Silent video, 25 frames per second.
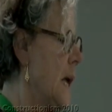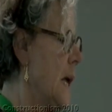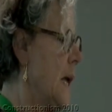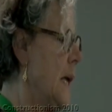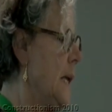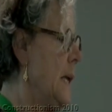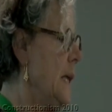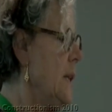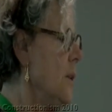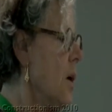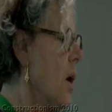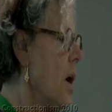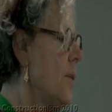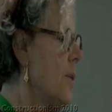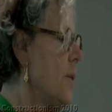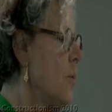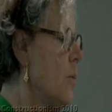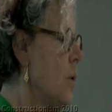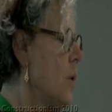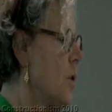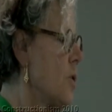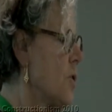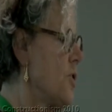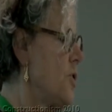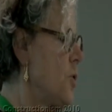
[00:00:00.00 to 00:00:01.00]
In other
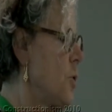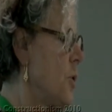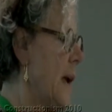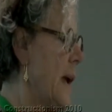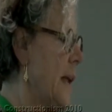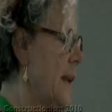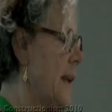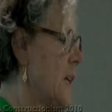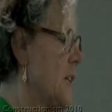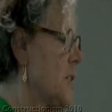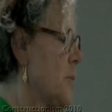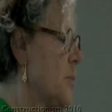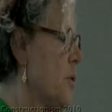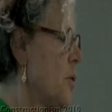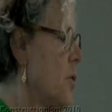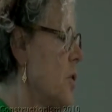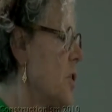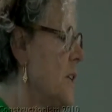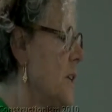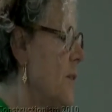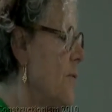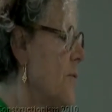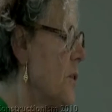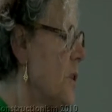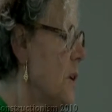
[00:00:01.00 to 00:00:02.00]
words, you can explore
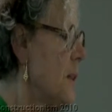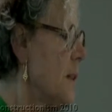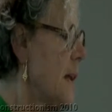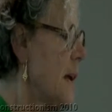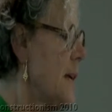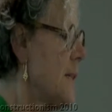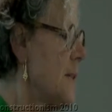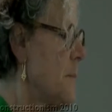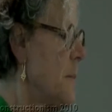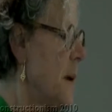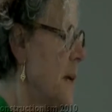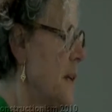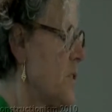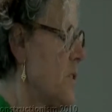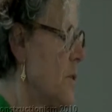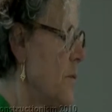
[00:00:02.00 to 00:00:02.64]
different aspects